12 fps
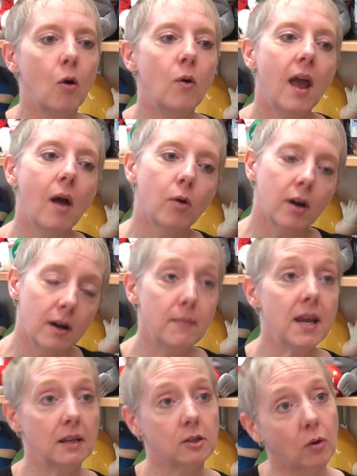oh yeah, we're going to
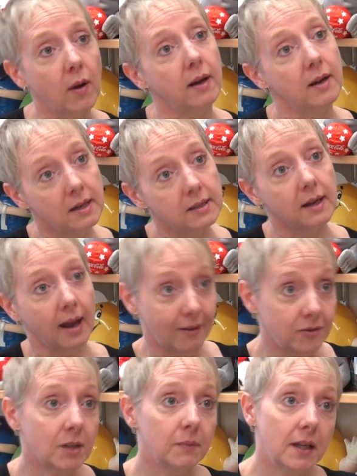meet, so I need to
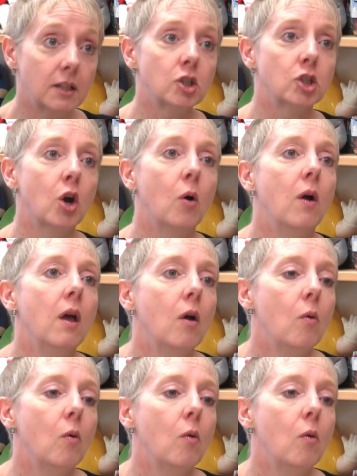have something to show.